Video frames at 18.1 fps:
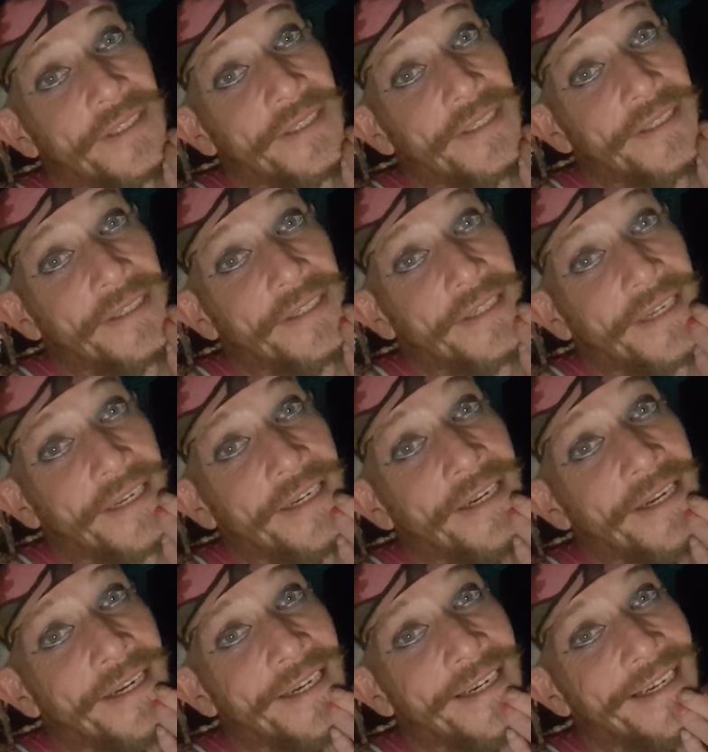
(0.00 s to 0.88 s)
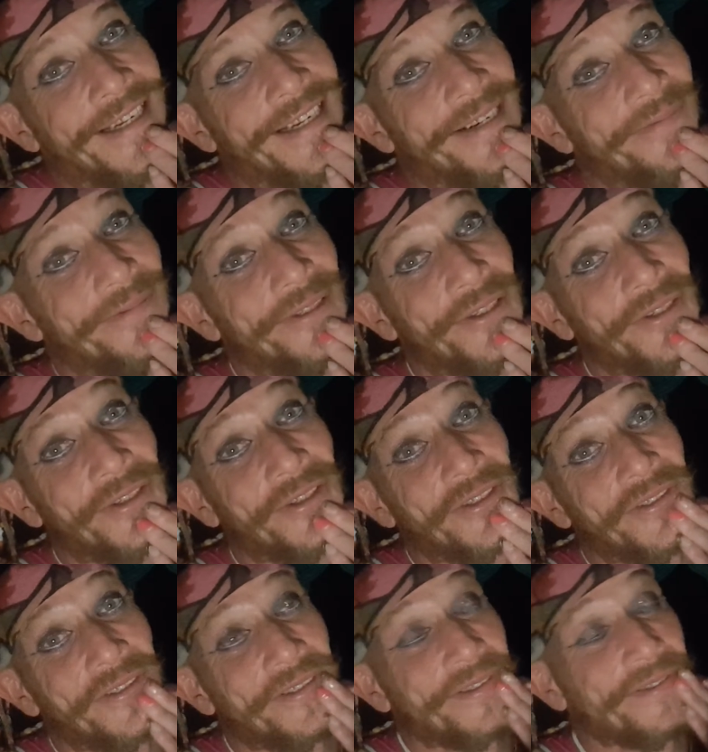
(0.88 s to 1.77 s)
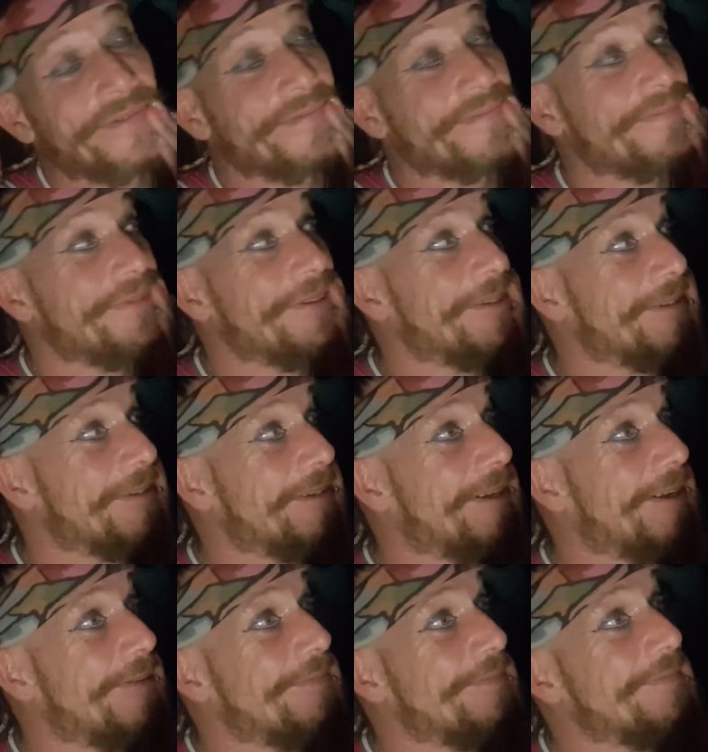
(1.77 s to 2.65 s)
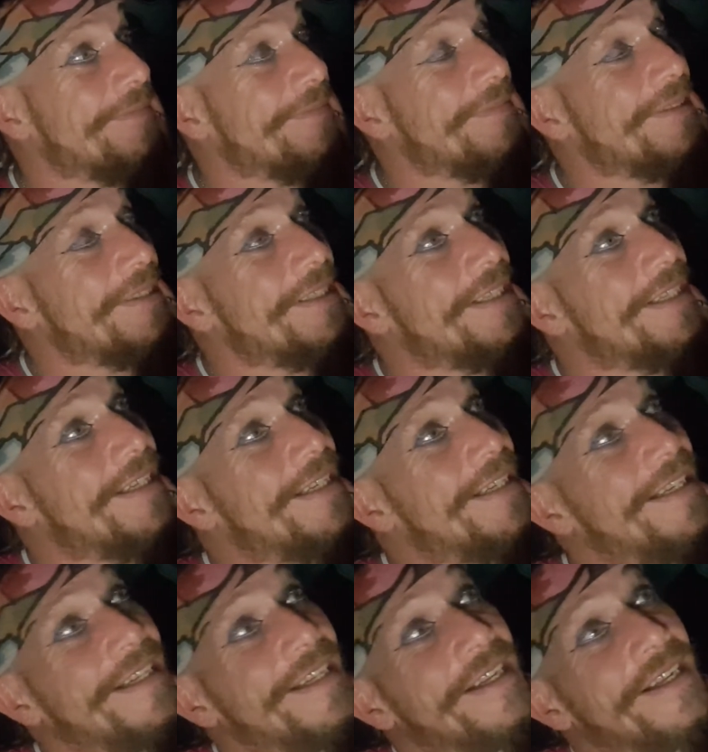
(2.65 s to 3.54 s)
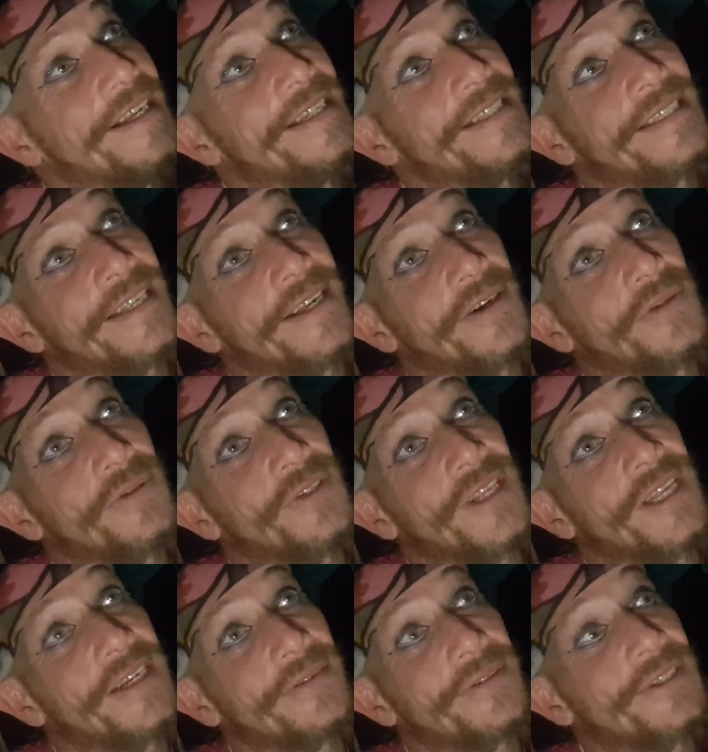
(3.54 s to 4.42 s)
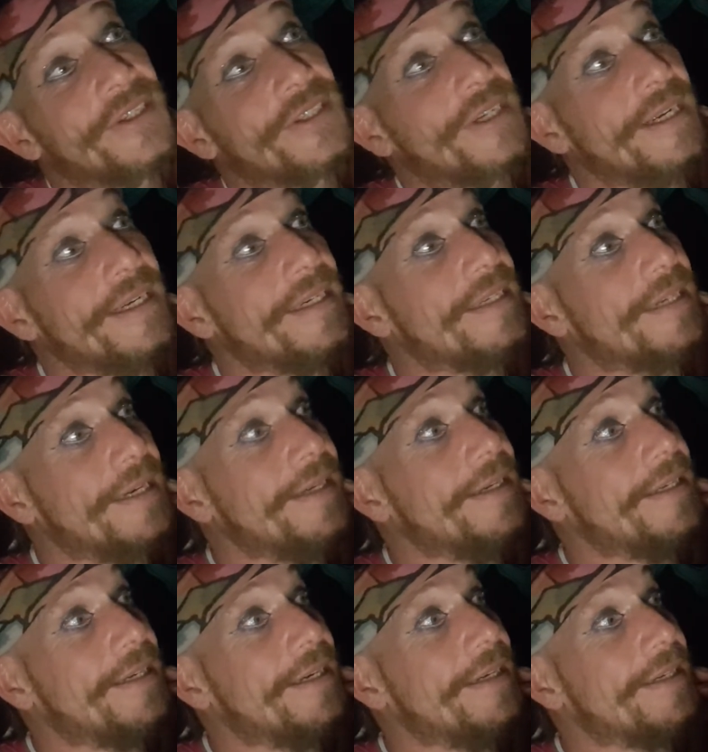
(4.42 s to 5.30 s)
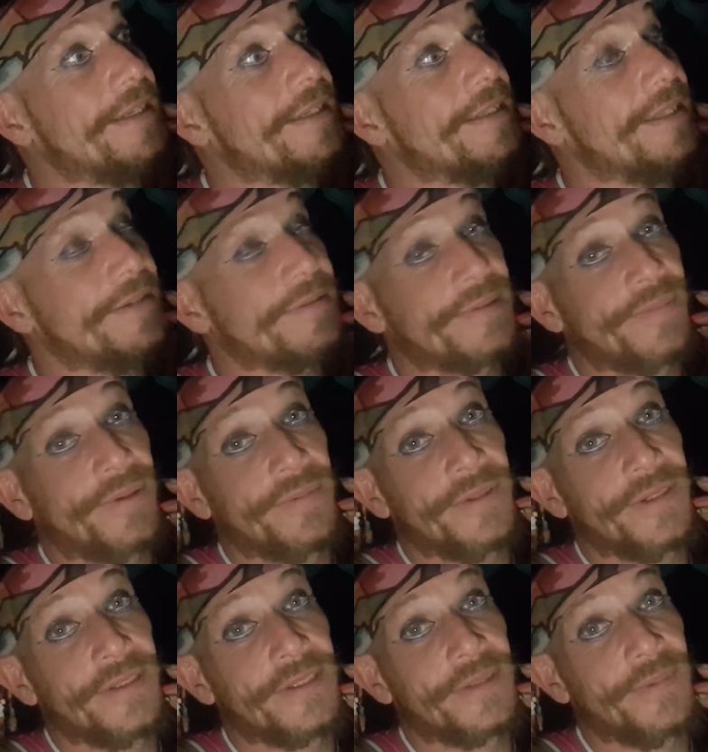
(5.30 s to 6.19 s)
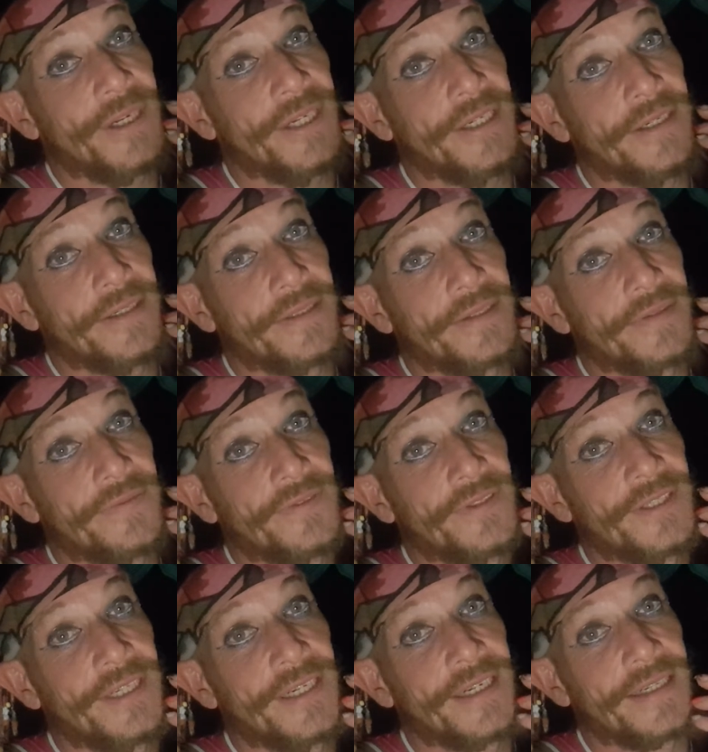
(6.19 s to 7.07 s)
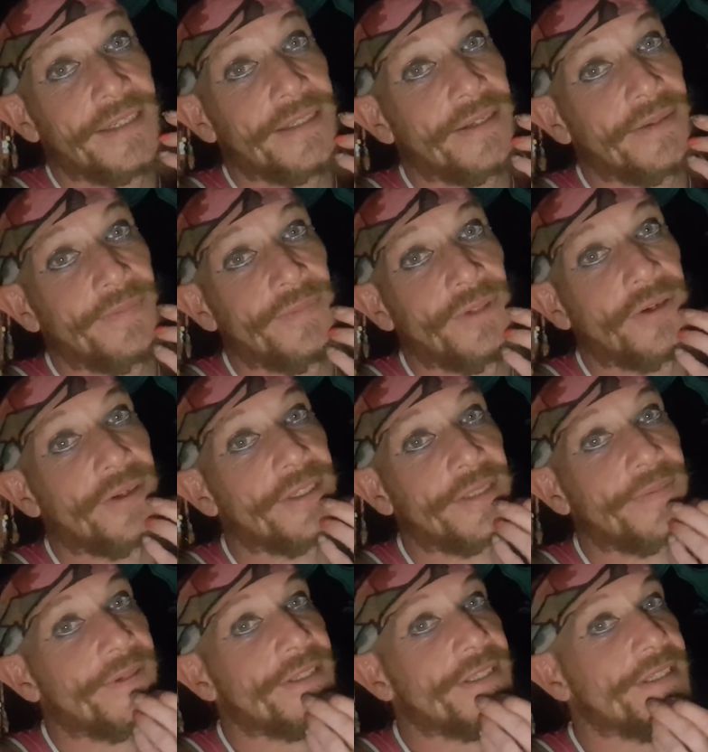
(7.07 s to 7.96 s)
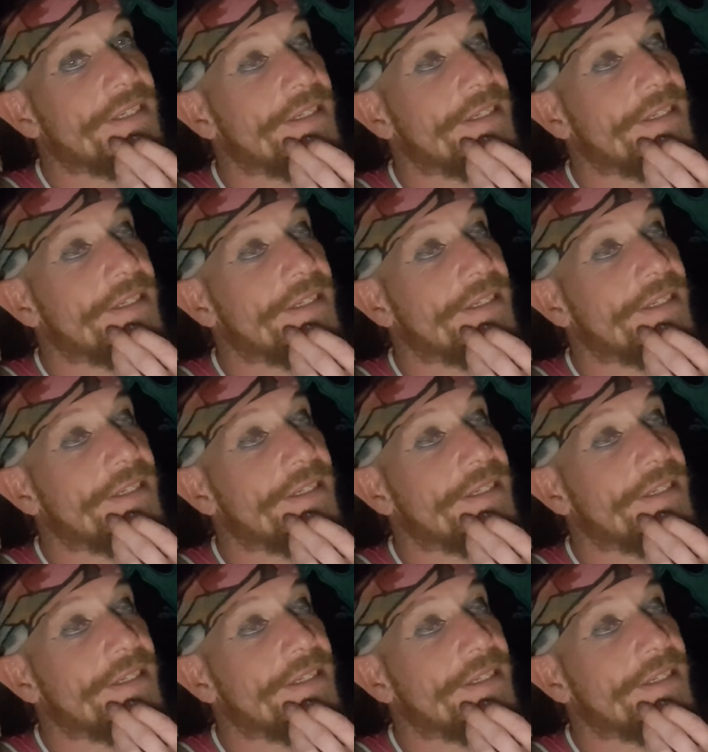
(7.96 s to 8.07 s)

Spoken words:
study again. I was gonna, but it's that old thing. I was just cleaning, and that was probably the speediness of today. I'm not expecting